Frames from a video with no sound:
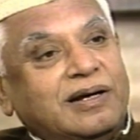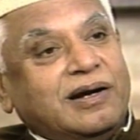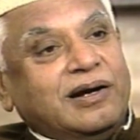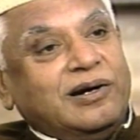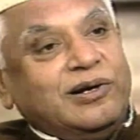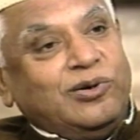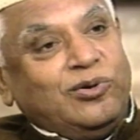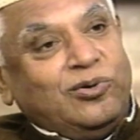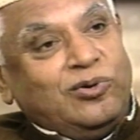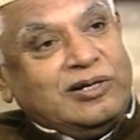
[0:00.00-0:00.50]

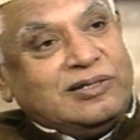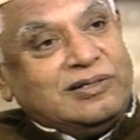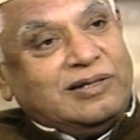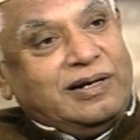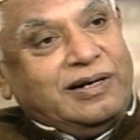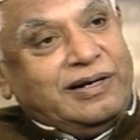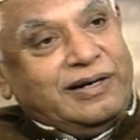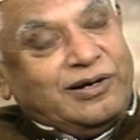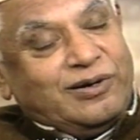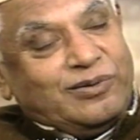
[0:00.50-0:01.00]
continue as the
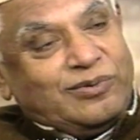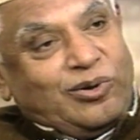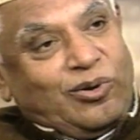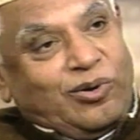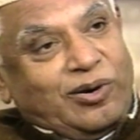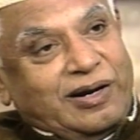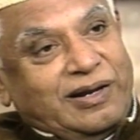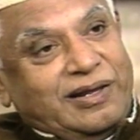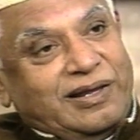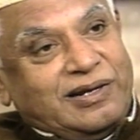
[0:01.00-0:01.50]
leader of the
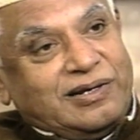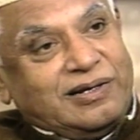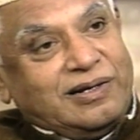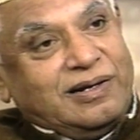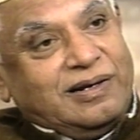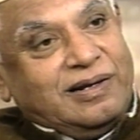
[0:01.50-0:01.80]
organization.